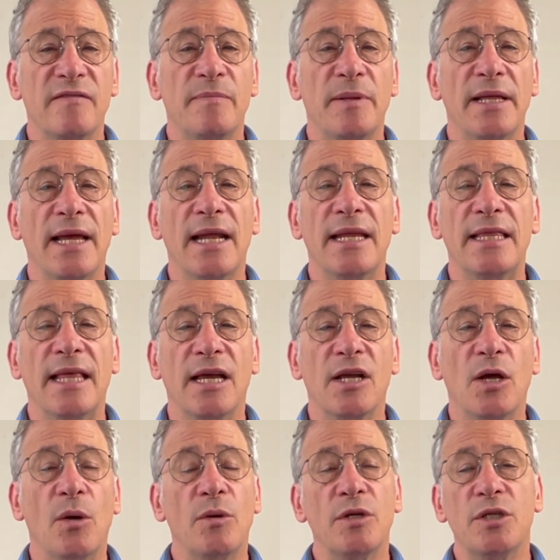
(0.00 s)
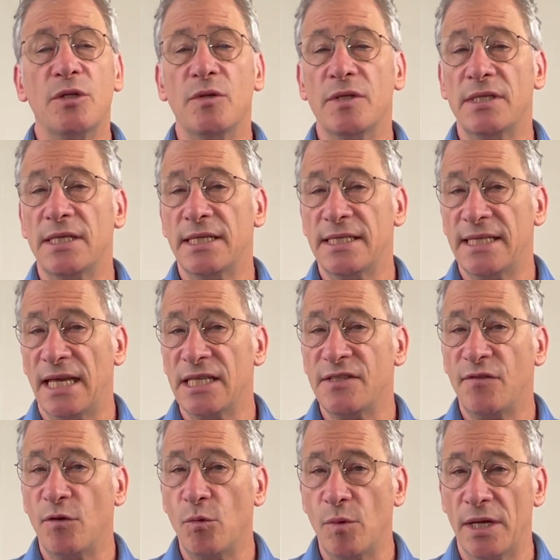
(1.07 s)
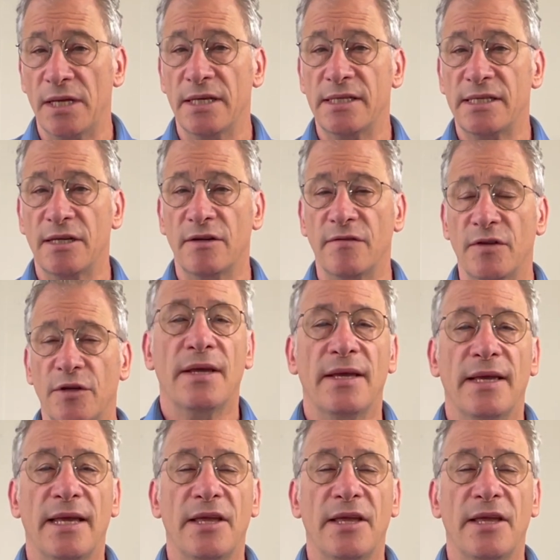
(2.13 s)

of planning that go into a successful witness interview.